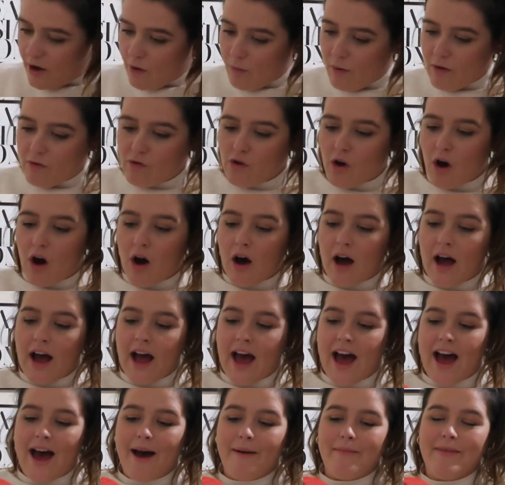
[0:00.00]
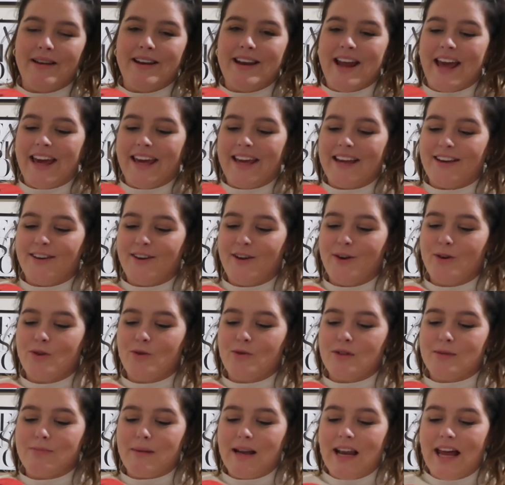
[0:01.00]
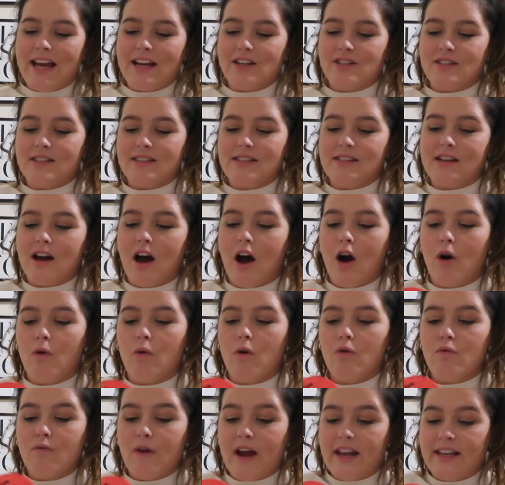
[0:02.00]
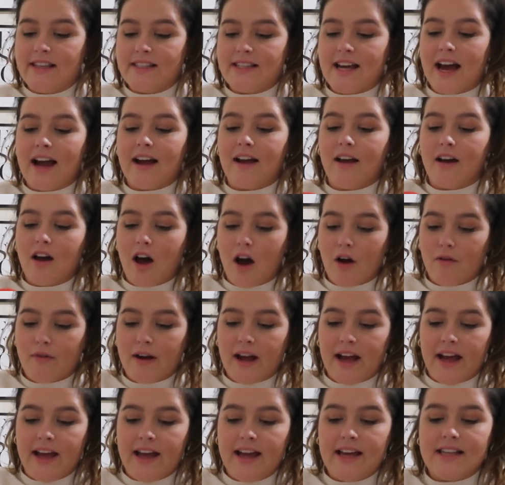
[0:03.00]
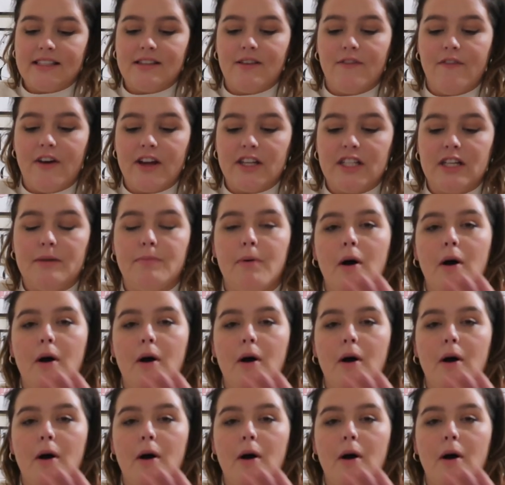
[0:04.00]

We've got naked noodles, Malaysian style rendang curry. It's a veggie